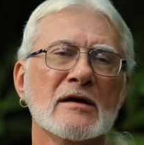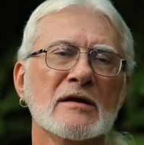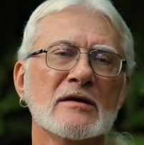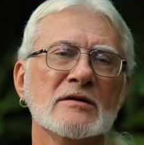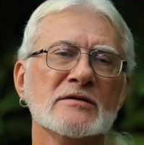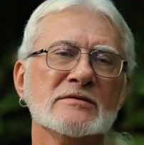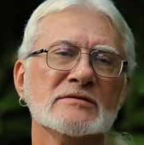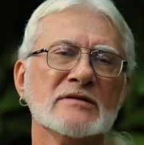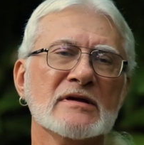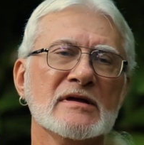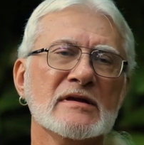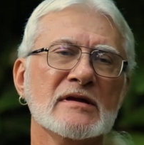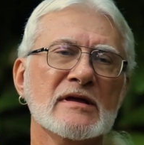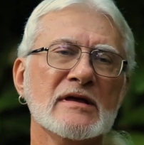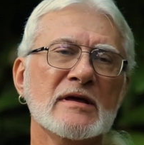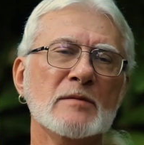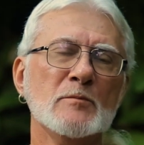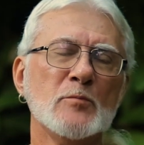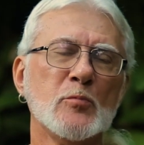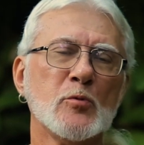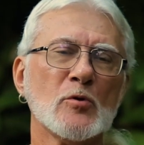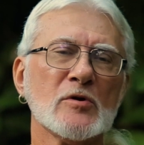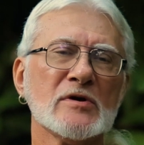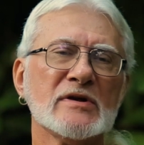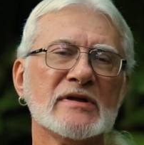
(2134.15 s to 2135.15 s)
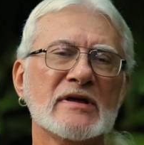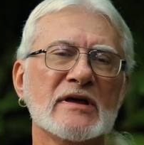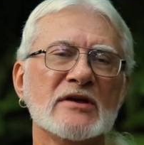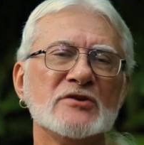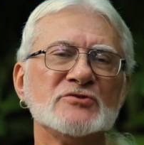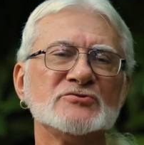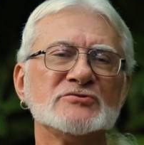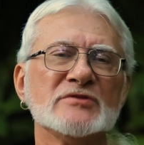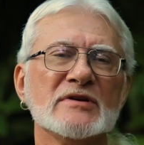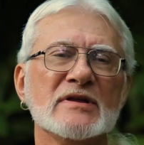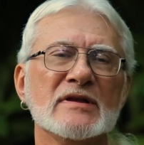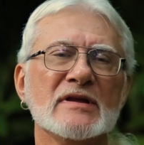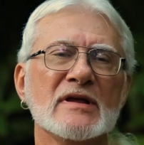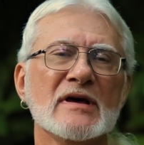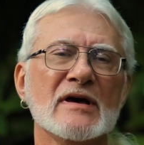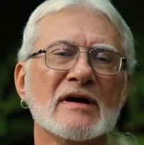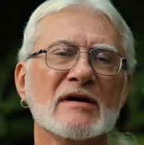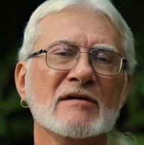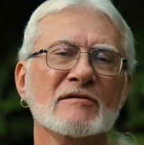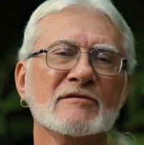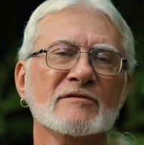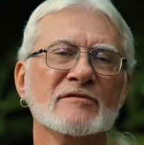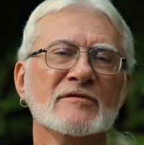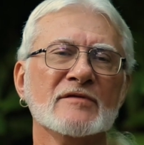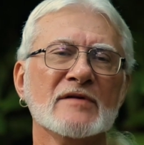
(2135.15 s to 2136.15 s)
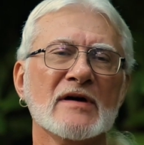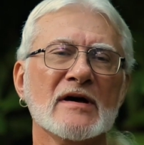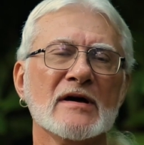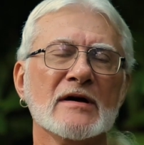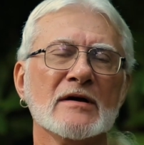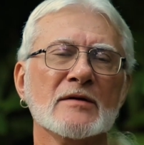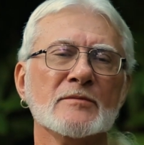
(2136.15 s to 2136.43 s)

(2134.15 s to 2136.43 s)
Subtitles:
is an importation of